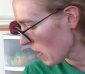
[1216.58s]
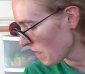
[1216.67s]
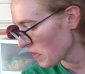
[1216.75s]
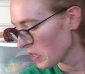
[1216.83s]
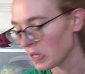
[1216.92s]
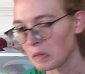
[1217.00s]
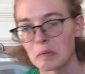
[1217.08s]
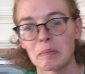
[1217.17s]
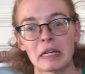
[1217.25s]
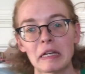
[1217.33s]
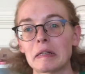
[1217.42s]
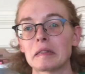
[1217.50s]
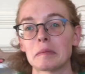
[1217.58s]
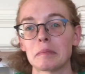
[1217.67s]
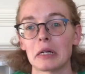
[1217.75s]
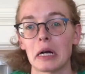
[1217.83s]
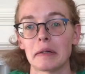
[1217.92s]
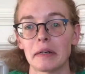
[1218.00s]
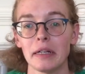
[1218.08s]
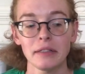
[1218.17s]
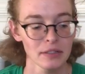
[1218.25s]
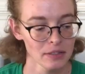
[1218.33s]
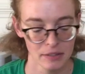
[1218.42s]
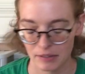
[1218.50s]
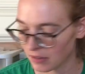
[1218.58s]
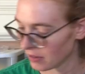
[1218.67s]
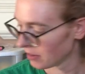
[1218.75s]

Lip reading: I feel like we're making some progress.